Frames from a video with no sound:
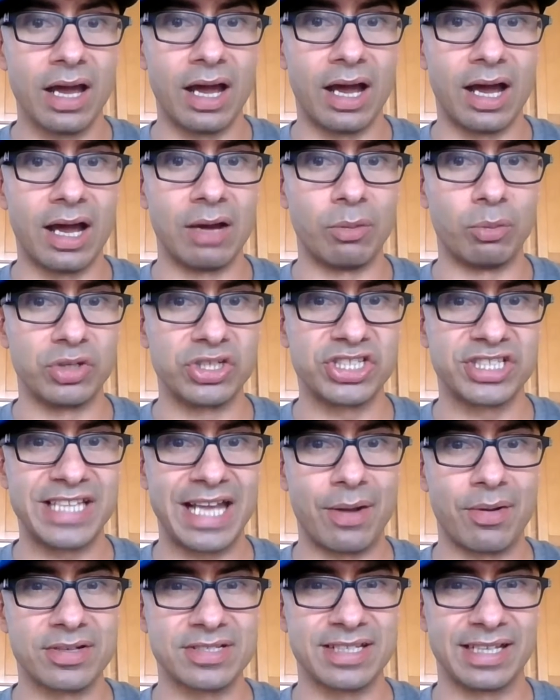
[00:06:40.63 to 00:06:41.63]
uh, which
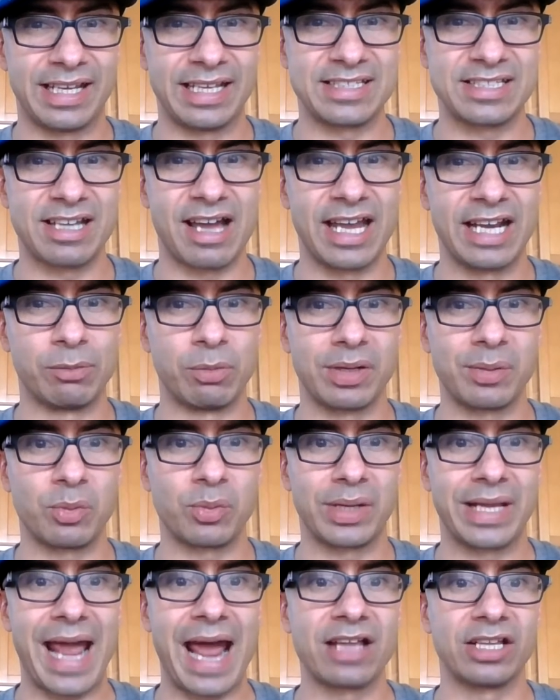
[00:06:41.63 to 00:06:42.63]
sounds like it's kind of
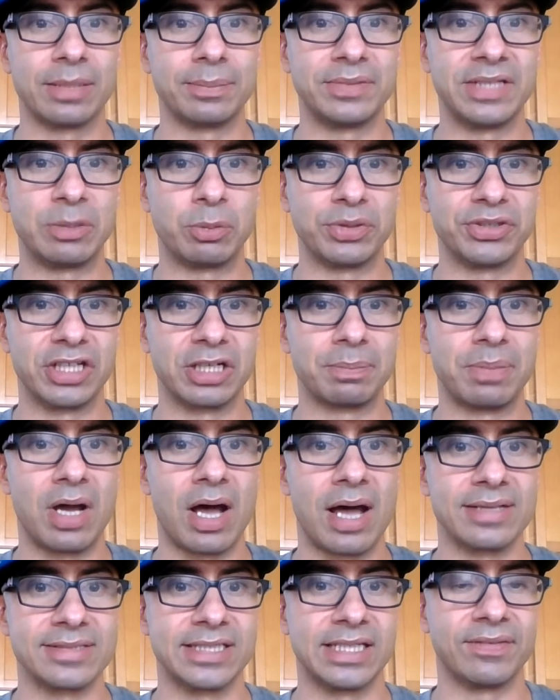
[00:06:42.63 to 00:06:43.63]
what Gallup did with their
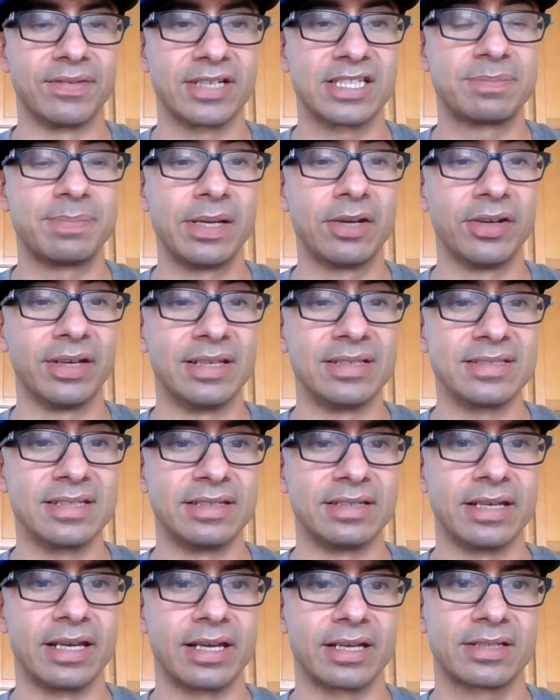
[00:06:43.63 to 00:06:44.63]
positive experience
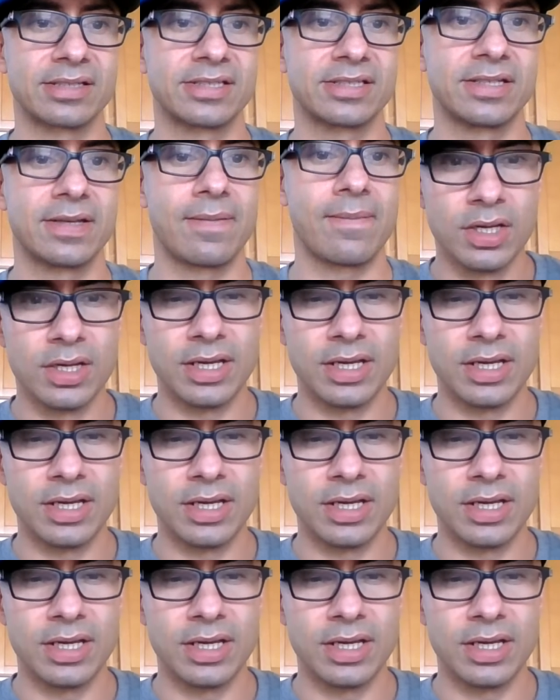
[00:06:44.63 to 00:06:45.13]
index.